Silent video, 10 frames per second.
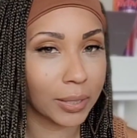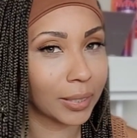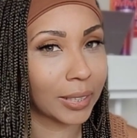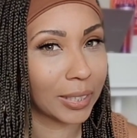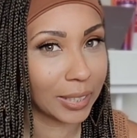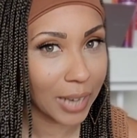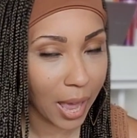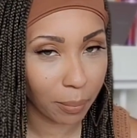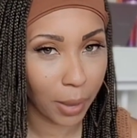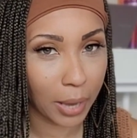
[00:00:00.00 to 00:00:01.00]
This is
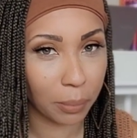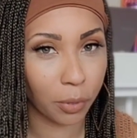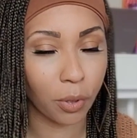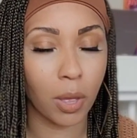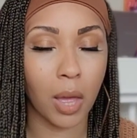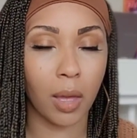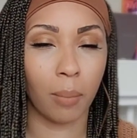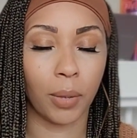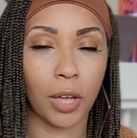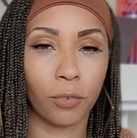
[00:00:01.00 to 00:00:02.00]
not Bible,
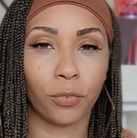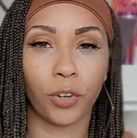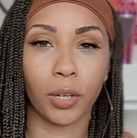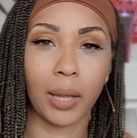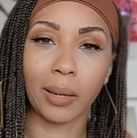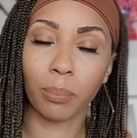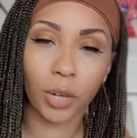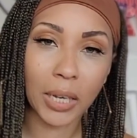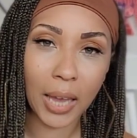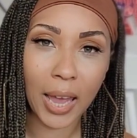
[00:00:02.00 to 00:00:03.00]
but for like
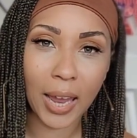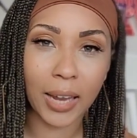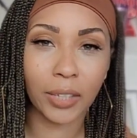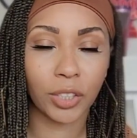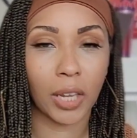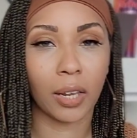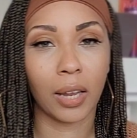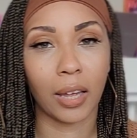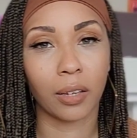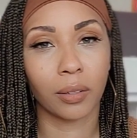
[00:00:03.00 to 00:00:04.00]
pre-K to
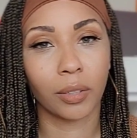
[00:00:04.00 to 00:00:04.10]
like,